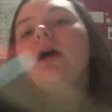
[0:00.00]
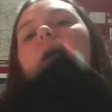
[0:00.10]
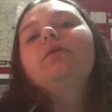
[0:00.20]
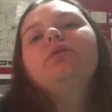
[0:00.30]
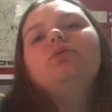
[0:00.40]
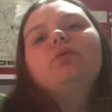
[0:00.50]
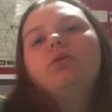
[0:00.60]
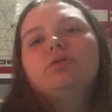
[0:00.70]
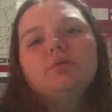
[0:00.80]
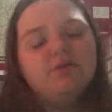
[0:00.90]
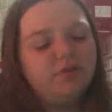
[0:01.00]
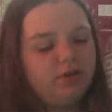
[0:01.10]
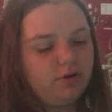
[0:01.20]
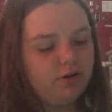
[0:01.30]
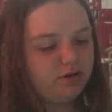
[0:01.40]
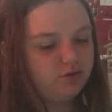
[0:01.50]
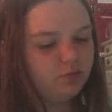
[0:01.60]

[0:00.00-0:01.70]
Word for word: I'm going to do a whole separate video on this.